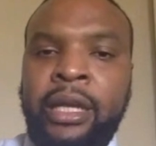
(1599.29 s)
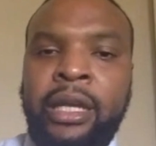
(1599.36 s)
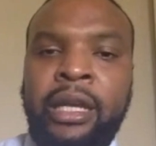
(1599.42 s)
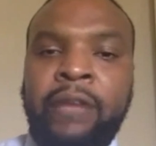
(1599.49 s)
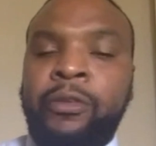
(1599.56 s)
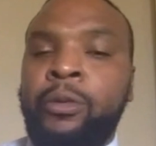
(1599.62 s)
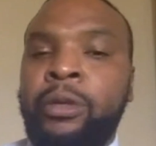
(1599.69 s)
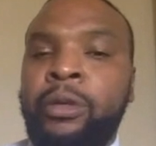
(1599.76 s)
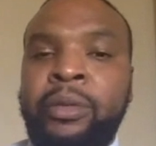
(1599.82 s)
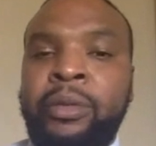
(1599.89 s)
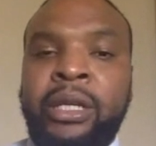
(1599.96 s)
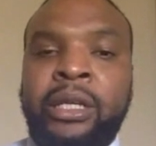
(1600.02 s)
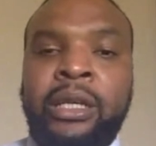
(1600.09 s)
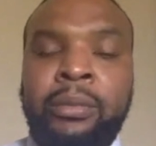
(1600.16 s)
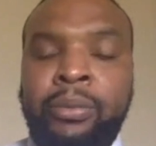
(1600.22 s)
If you want to be a
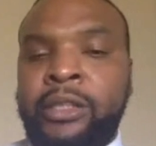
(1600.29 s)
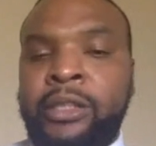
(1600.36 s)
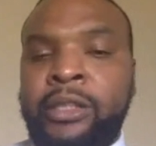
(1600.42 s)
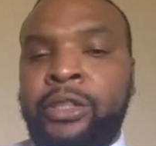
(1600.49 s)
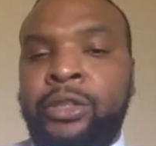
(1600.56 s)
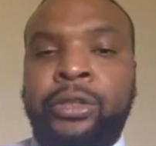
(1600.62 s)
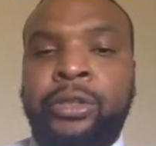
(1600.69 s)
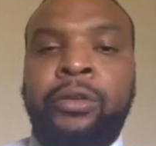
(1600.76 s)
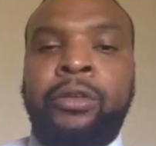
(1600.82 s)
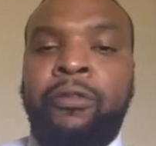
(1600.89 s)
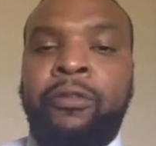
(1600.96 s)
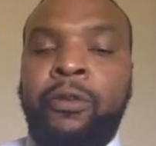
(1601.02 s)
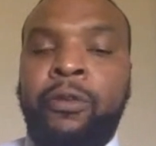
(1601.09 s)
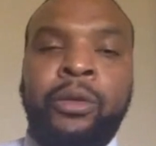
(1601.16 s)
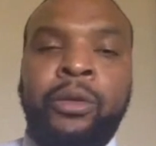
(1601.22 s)
good prosecutor, you
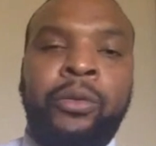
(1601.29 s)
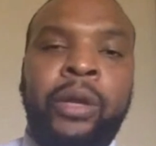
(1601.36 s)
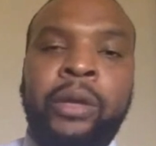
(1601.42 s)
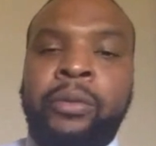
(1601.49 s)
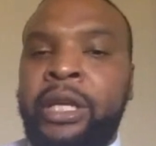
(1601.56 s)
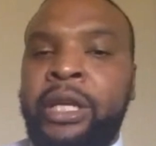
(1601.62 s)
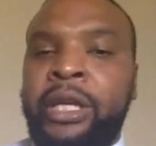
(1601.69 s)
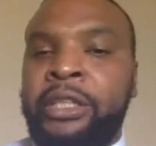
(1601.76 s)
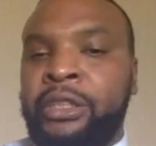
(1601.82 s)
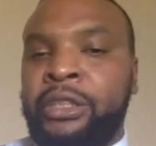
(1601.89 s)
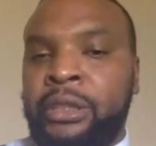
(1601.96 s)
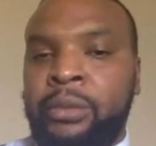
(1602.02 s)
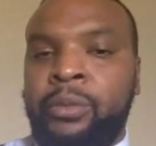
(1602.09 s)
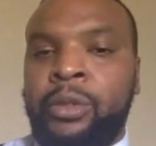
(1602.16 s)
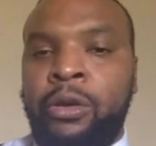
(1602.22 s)
form a great
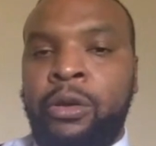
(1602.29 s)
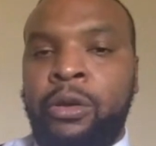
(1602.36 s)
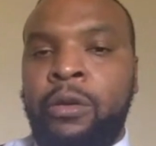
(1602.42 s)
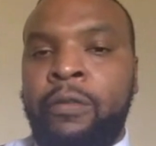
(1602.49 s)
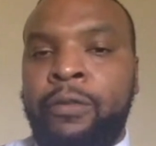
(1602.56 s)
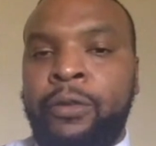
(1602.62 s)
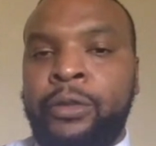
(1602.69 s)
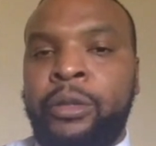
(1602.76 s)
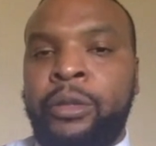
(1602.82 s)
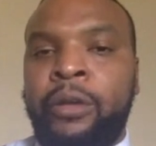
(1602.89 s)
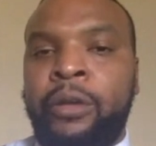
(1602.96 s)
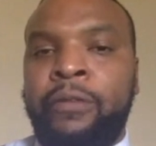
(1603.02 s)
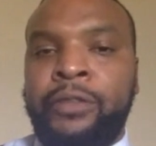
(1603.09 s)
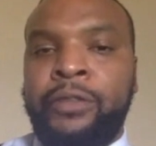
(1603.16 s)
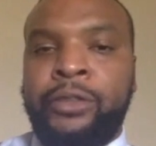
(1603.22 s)
relationship with law enforcement
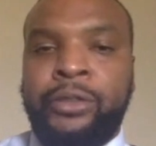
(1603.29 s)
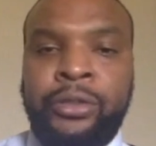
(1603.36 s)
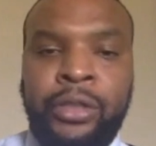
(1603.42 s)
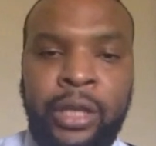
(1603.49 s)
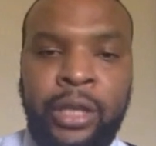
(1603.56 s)
officers.